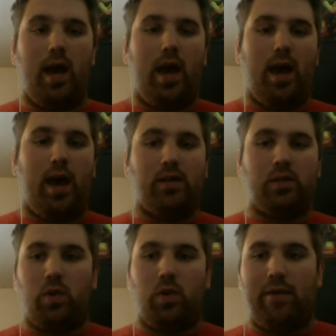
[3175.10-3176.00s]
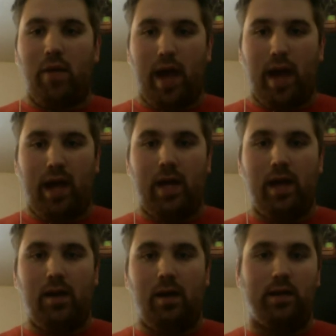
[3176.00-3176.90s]
And so we'll have like
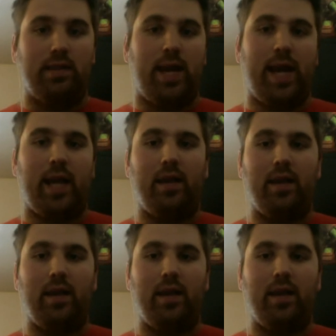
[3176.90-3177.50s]
on deck.